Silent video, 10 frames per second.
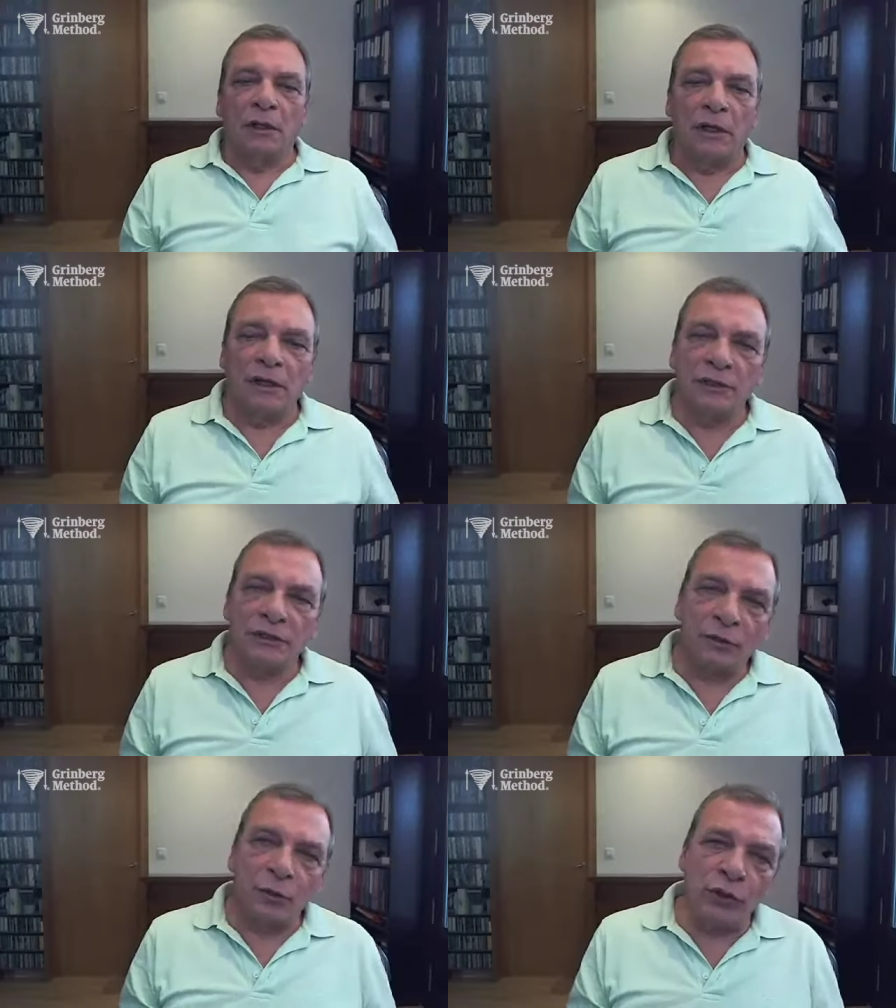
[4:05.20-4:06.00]

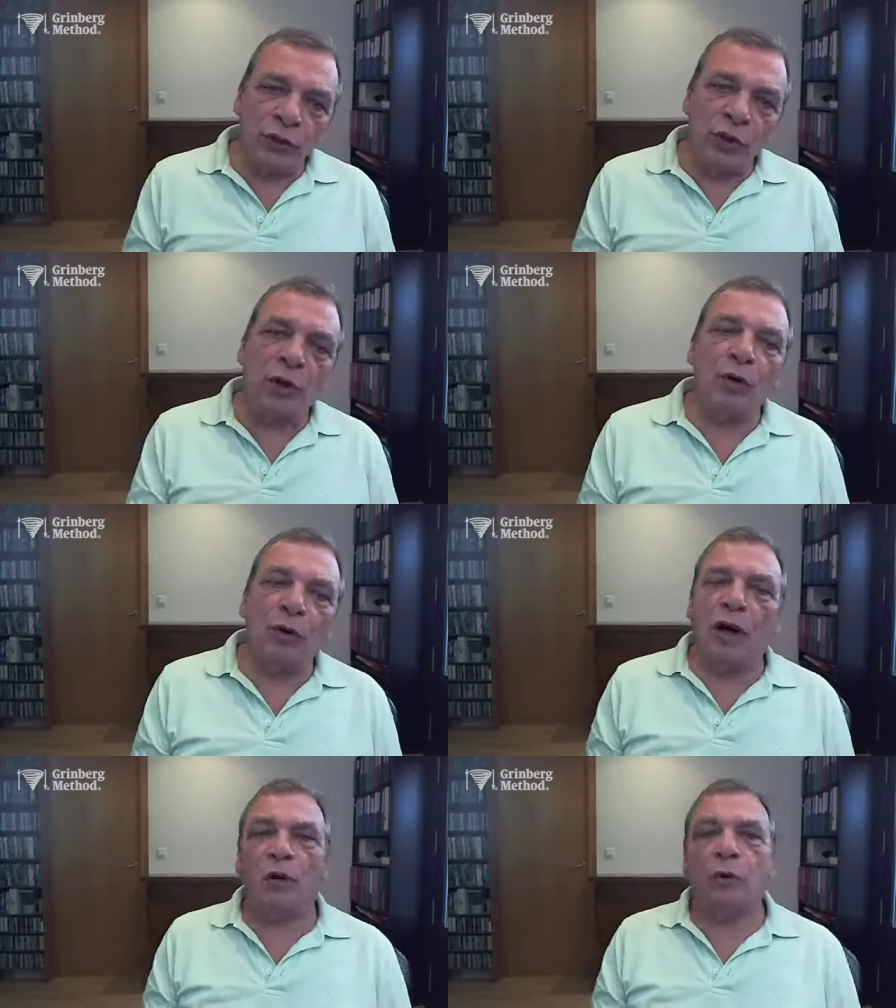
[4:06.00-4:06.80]
And we
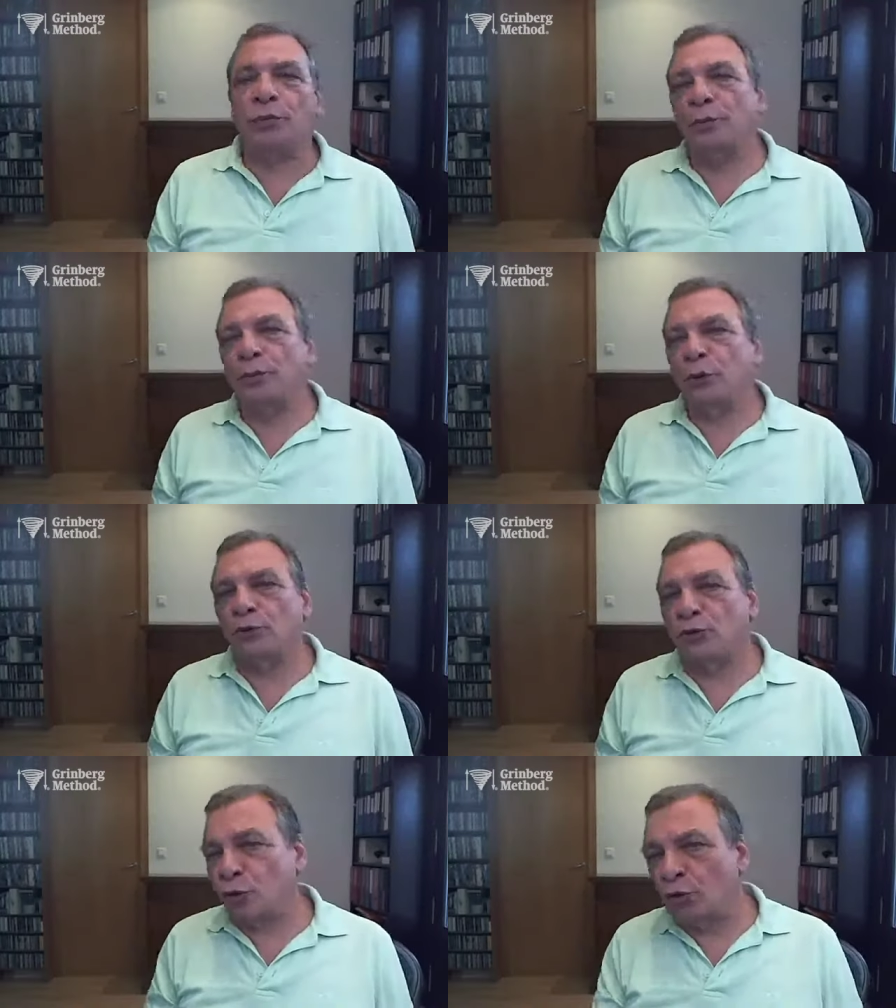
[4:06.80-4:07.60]
know how people
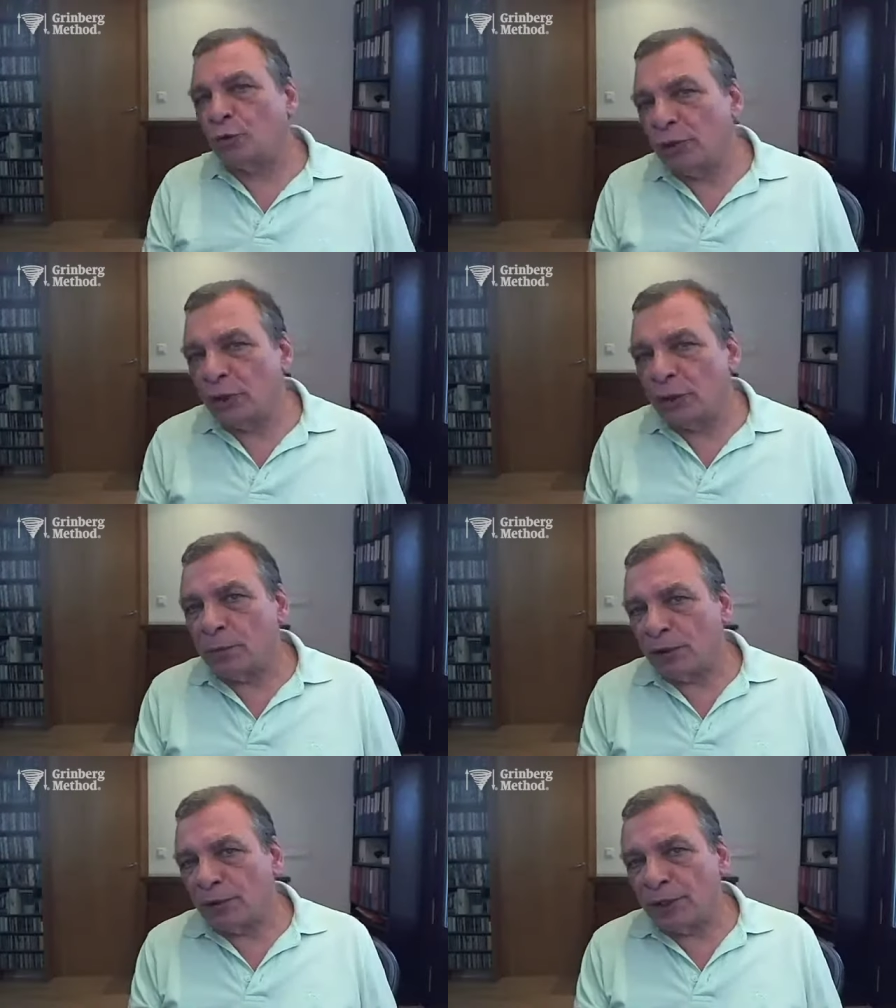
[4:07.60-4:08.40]
should be,
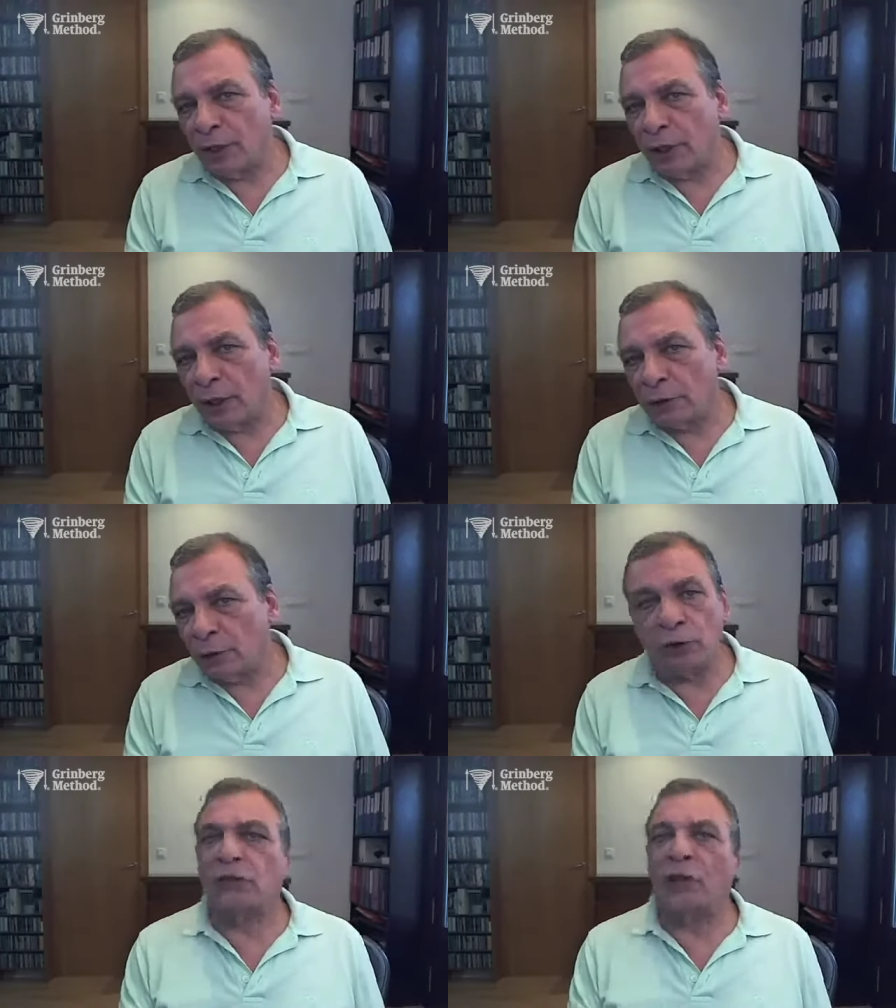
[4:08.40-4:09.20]
but they are
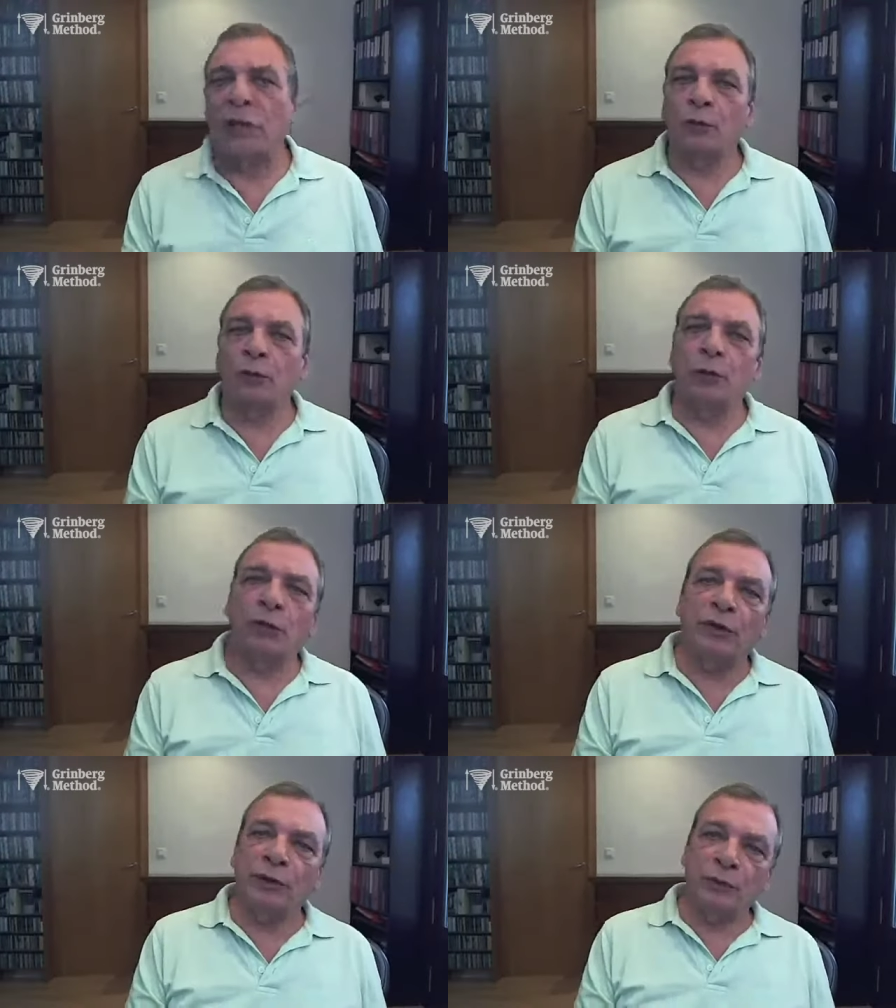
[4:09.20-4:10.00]
not like we
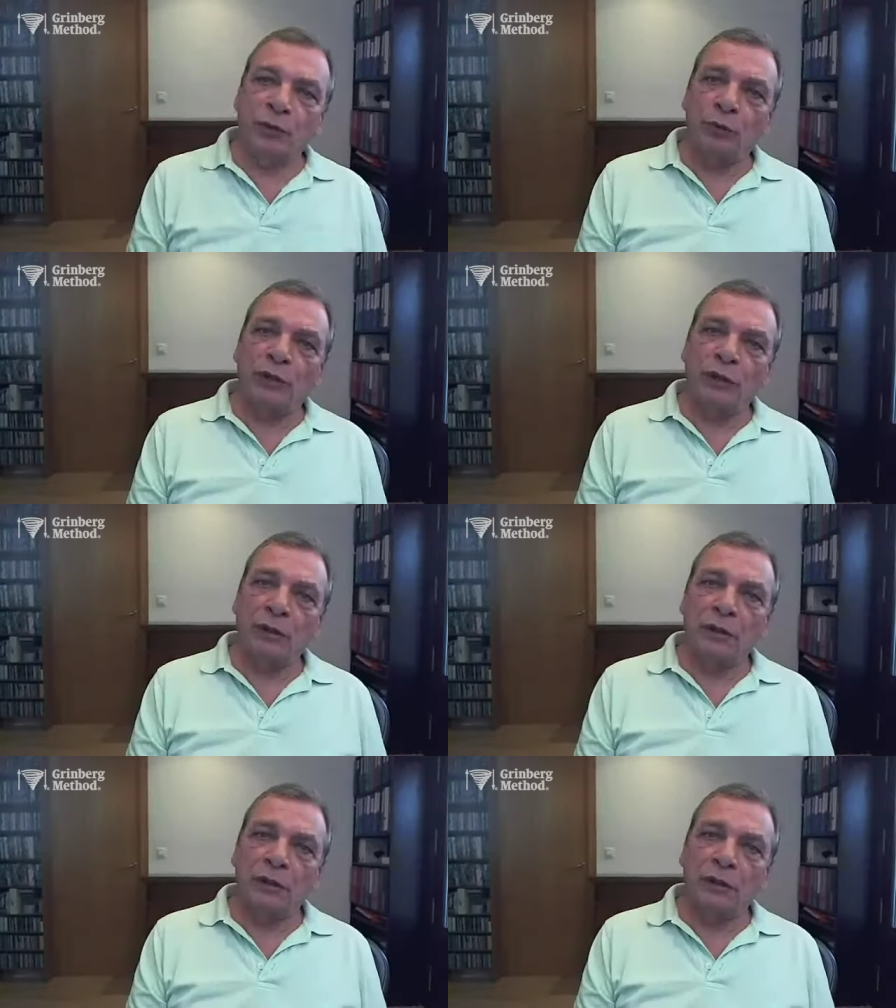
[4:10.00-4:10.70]
want them to be.